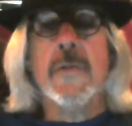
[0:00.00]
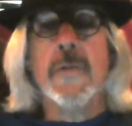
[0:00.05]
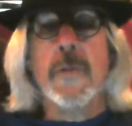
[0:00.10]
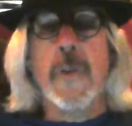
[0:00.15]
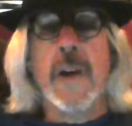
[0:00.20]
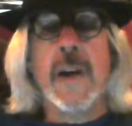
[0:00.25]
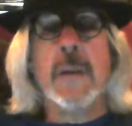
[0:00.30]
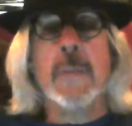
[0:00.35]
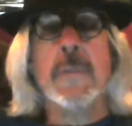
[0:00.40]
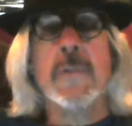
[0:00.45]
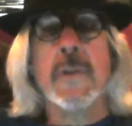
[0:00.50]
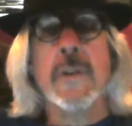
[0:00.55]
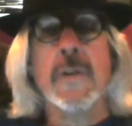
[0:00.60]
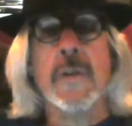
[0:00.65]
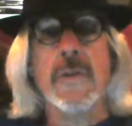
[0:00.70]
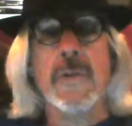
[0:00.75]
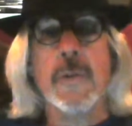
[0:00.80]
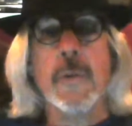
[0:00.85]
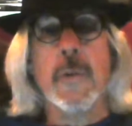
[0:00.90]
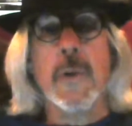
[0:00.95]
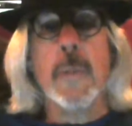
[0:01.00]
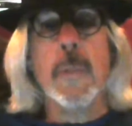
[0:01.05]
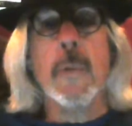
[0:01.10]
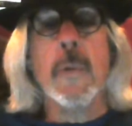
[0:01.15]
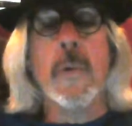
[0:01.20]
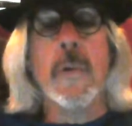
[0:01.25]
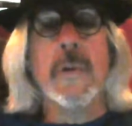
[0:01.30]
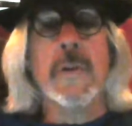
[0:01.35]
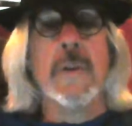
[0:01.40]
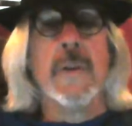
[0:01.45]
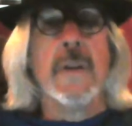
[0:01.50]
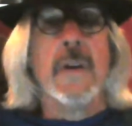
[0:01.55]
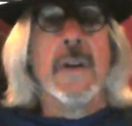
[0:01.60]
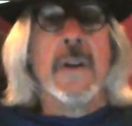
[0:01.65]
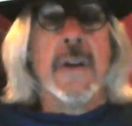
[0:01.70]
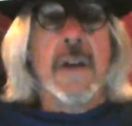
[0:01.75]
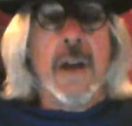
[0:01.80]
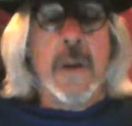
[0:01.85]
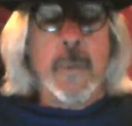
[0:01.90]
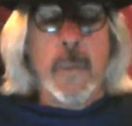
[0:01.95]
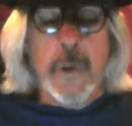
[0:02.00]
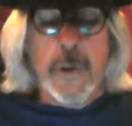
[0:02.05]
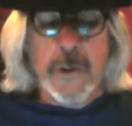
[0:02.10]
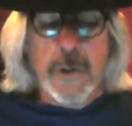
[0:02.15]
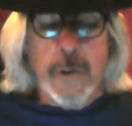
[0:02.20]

frames and the storyboard, and we're